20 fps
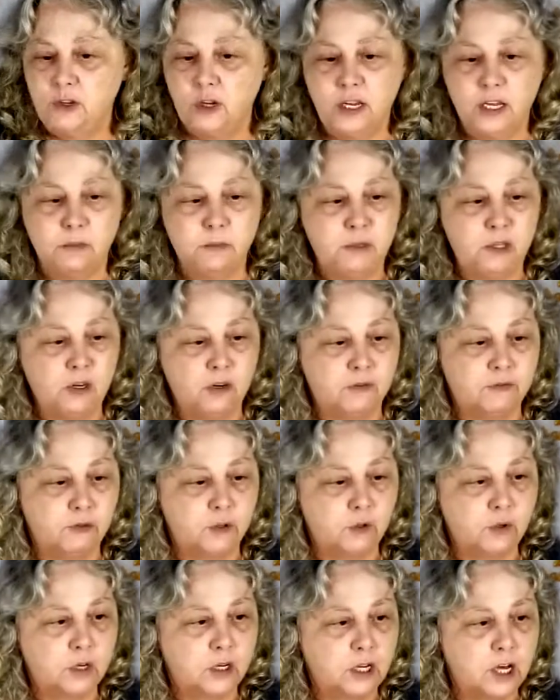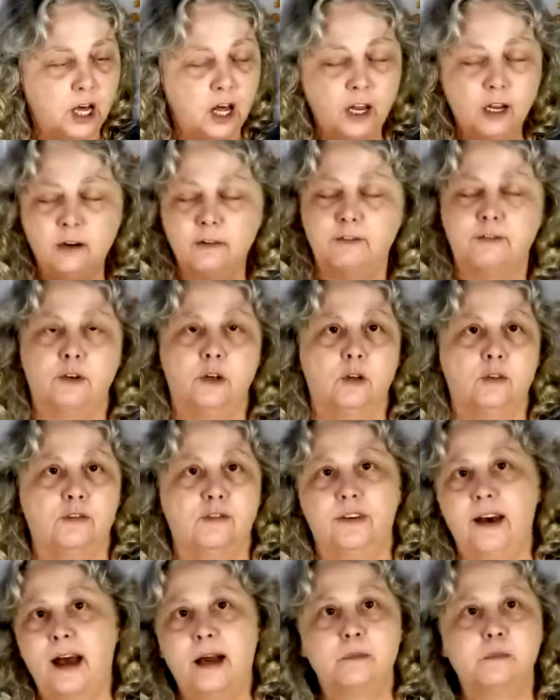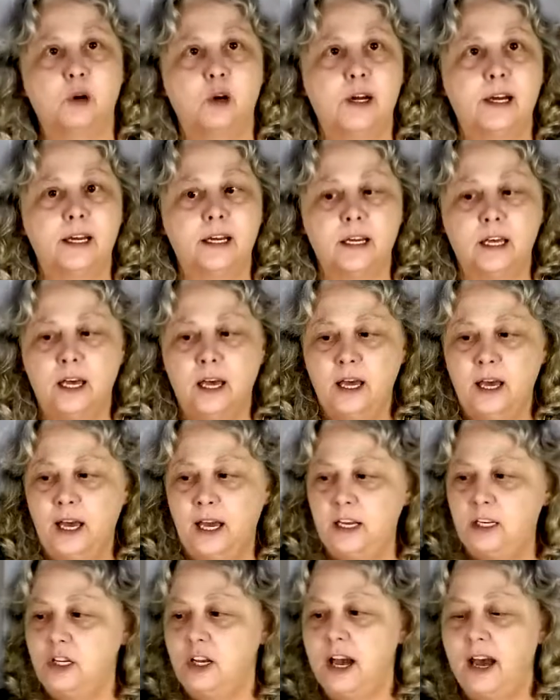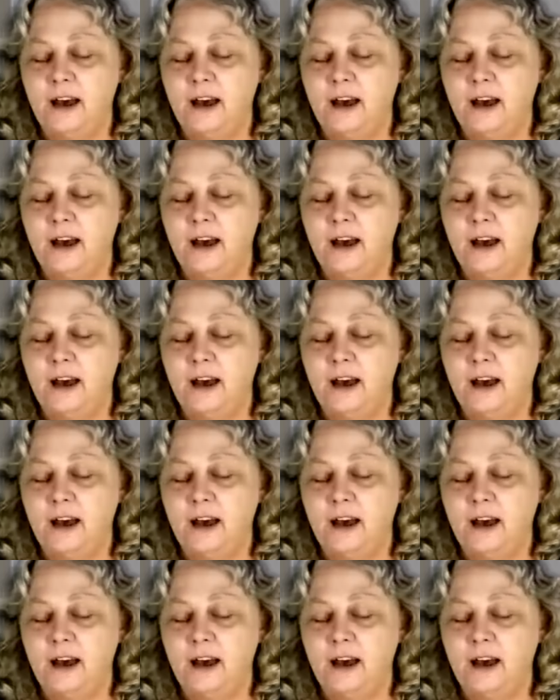So if you get a beautiful, colorful fabric